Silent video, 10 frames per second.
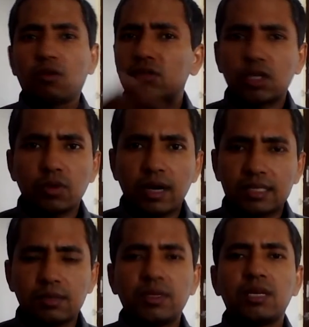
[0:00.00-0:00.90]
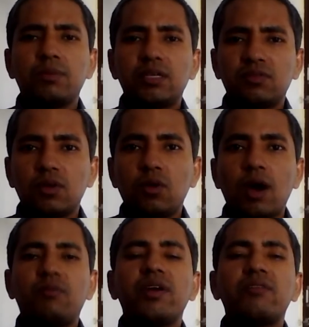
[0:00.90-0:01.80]
Constituent assembly debates, we know,
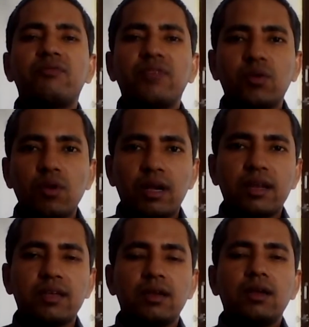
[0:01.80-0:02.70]
are very frequently